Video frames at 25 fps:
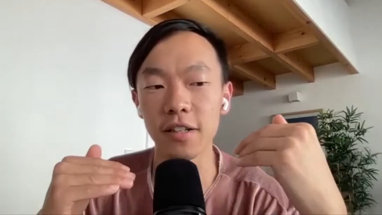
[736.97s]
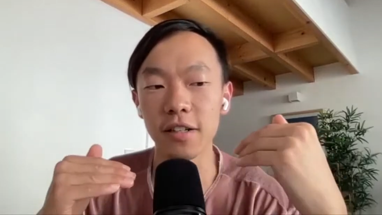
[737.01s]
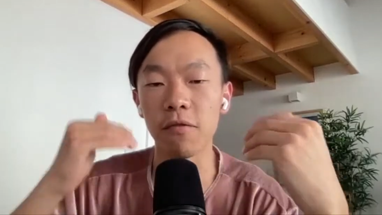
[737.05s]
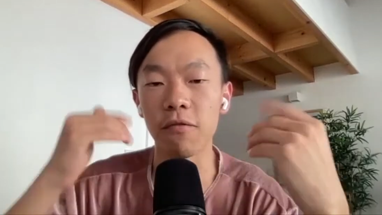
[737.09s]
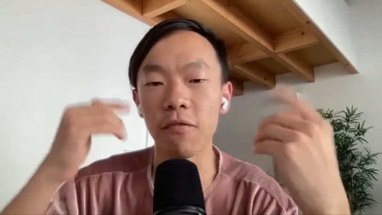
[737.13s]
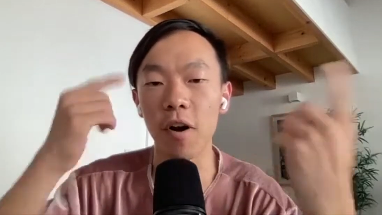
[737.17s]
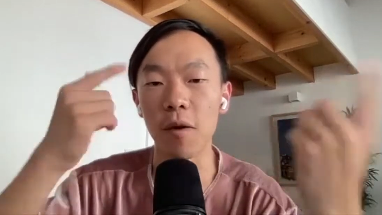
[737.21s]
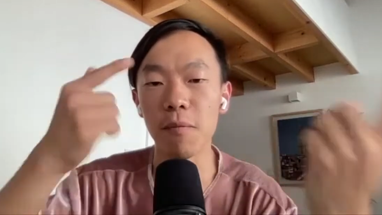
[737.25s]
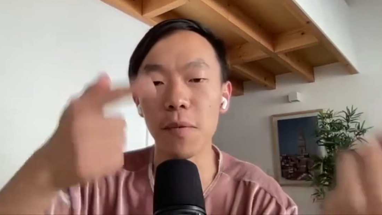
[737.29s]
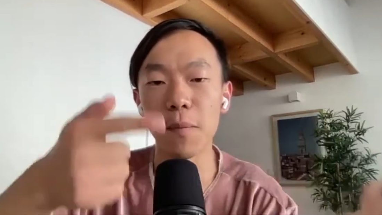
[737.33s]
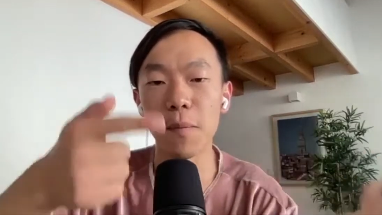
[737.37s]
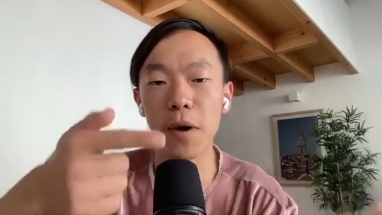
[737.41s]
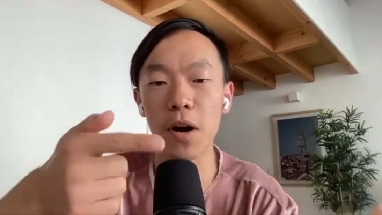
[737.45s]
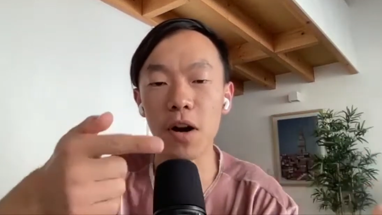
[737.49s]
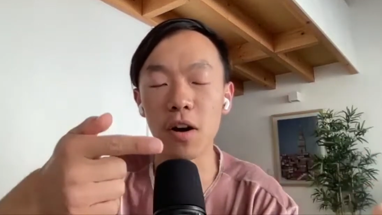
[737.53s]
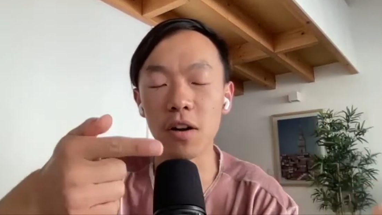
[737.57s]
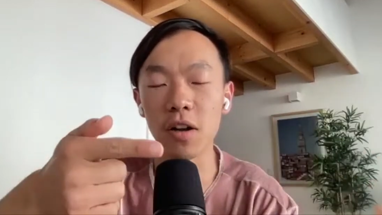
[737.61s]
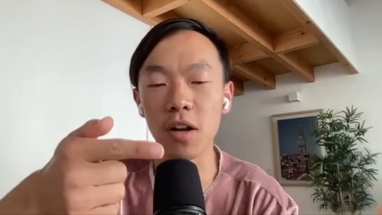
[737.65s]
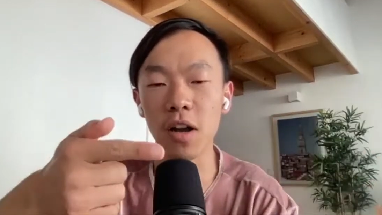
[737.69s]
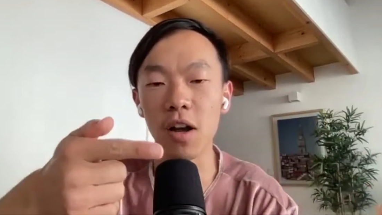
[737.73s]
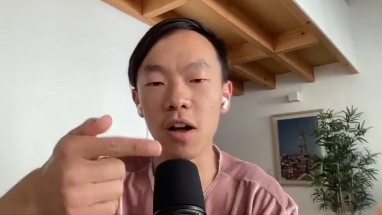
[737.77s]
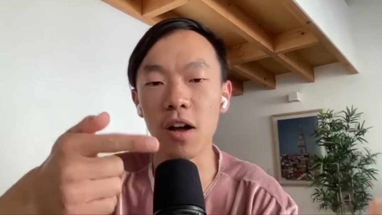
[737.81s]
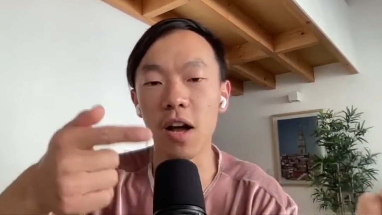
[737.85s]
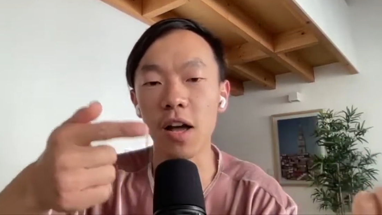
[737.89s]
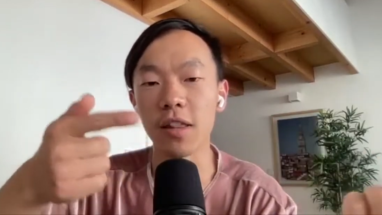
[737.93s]
from
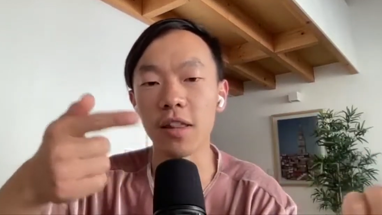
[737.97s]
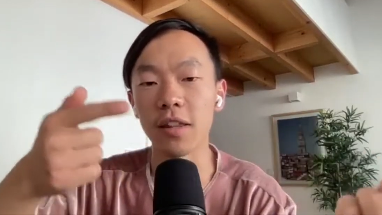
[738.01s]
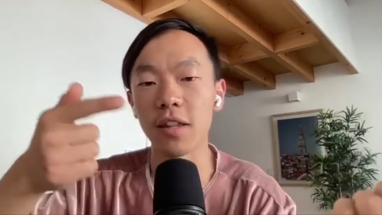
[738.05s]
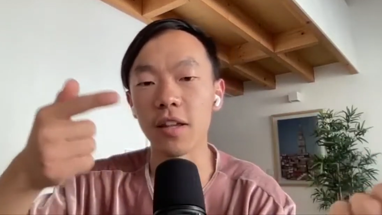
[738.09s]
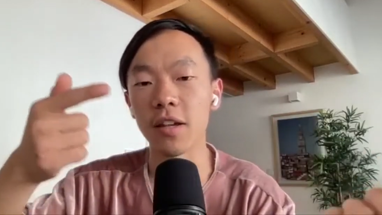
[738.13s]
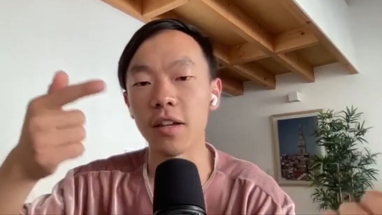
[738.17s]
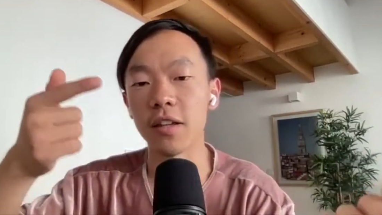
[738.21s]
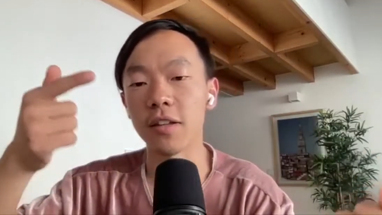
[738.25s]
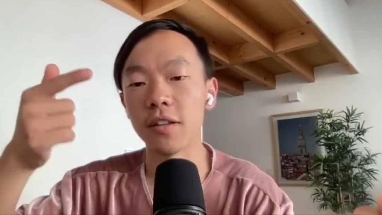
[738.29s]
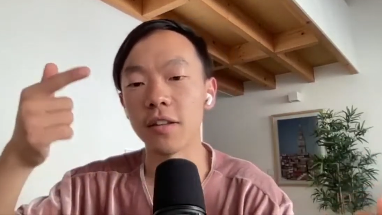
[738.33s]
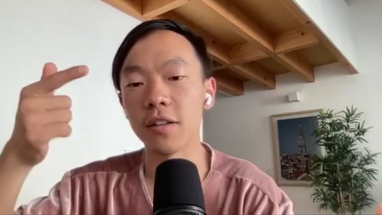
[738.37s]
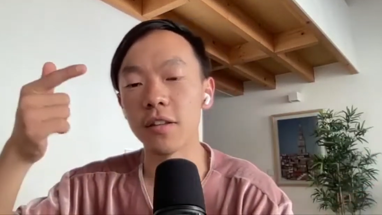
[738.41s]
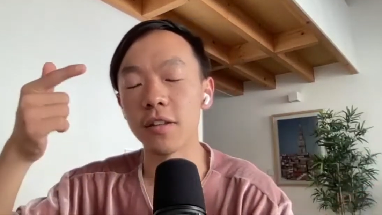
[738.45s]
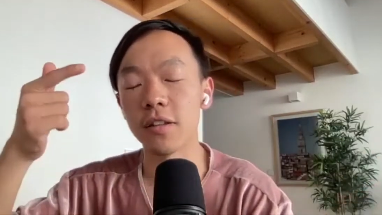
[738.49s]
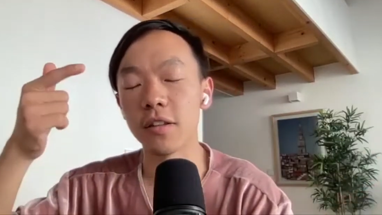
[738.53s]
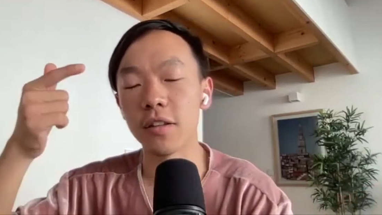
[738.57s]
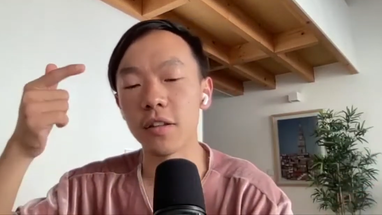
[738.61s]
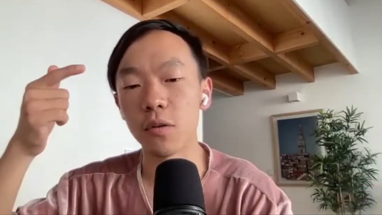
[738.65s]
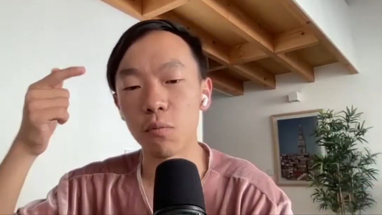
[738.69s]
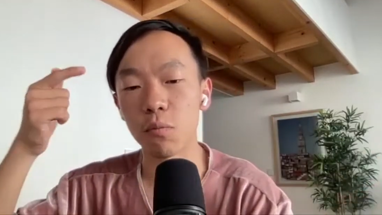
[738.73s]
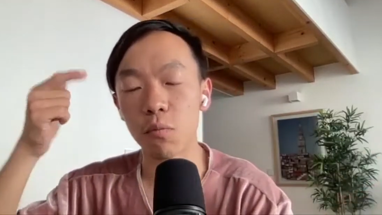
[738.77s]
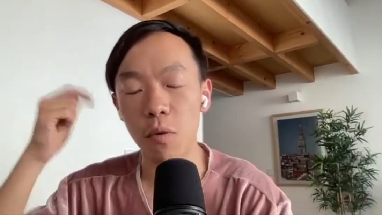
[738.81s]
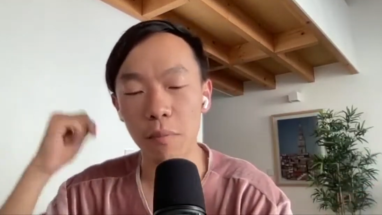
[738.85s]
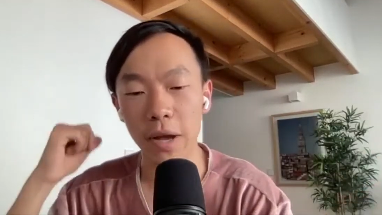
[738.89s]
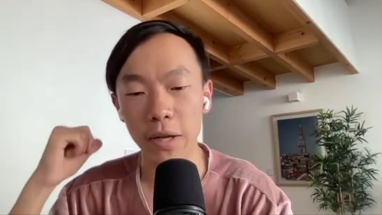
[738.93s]
America and then
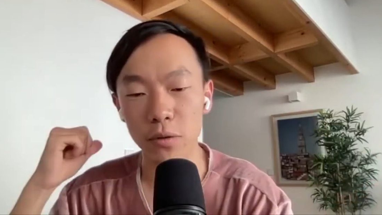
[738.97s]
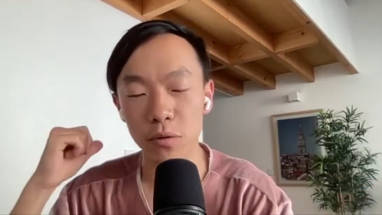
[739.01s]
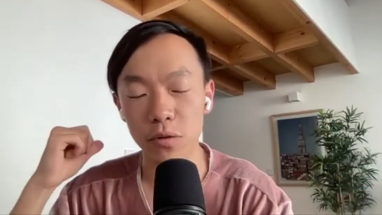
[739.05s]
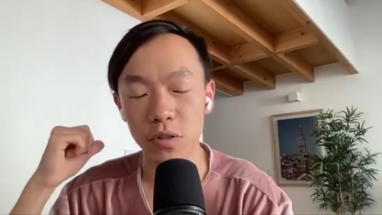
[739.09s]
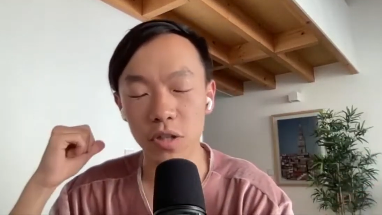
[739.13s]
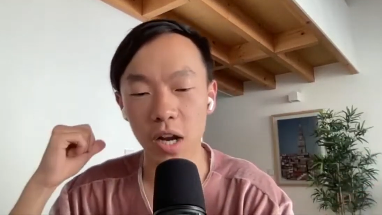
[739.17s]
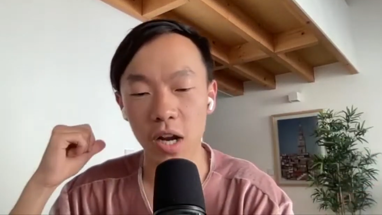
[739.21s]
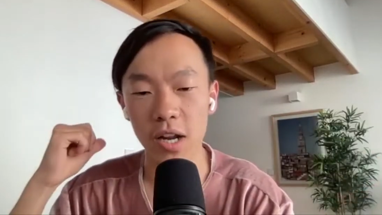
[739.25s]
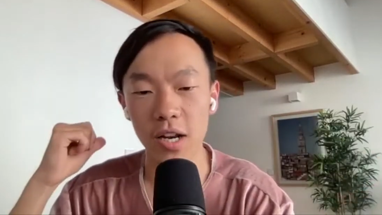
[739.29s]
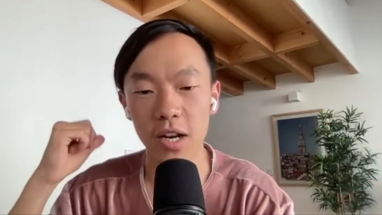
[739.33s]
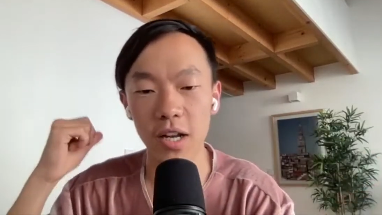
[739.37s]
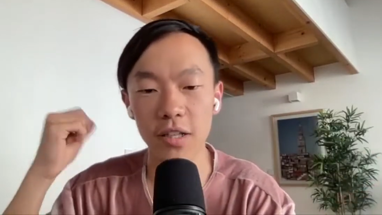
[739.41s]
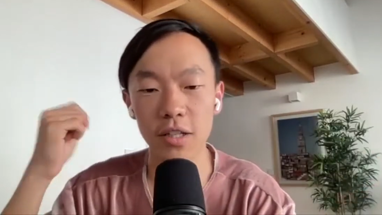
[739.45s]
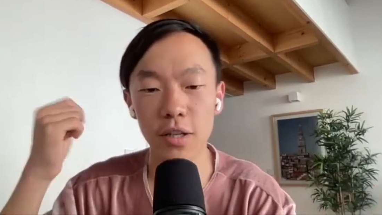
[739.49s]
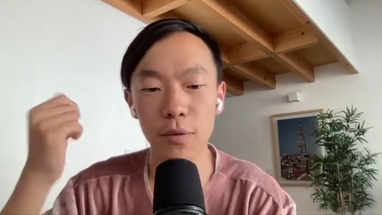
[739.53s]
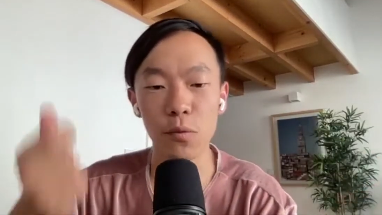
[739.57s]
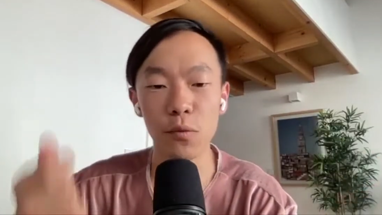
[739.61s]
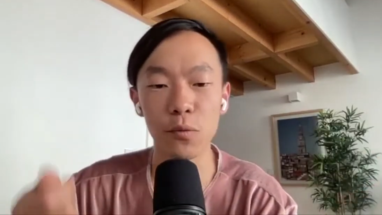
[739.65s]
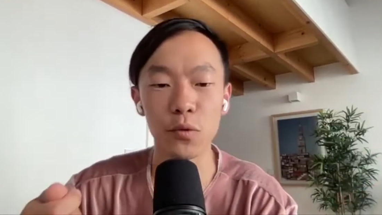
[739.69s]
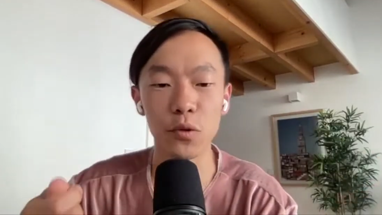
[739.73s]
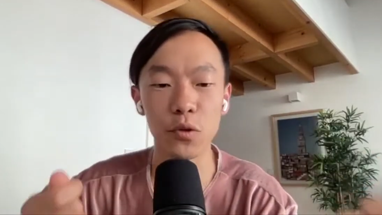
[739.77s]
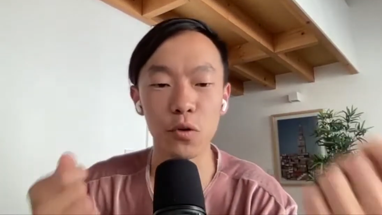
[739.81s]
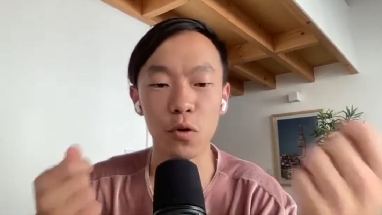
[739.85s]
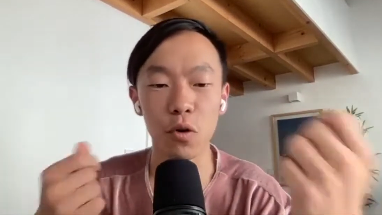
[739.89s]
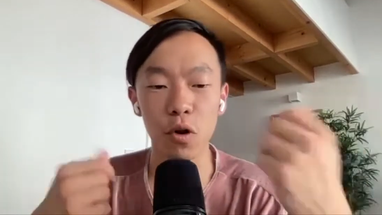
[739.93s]
went back to China, then
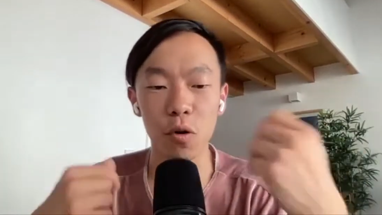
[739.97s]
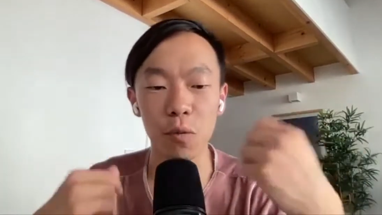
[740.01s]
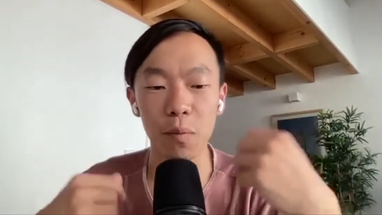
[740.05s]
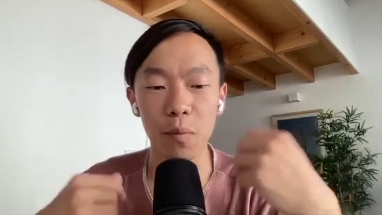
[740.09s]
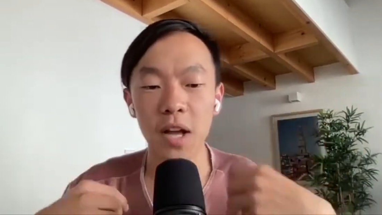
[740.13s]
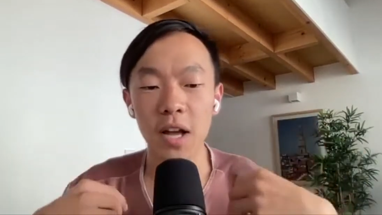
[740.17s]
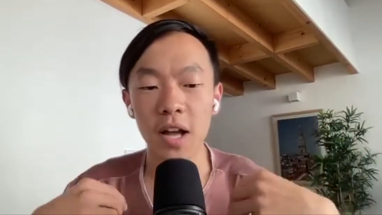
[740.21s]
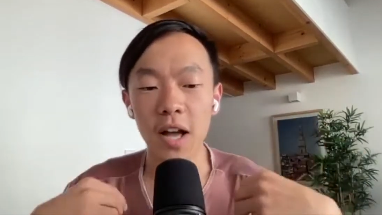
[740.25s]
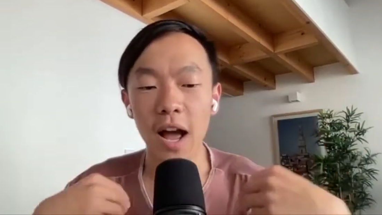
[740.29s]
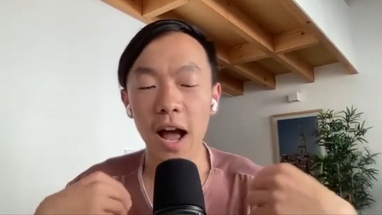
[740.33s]
moved to Europe.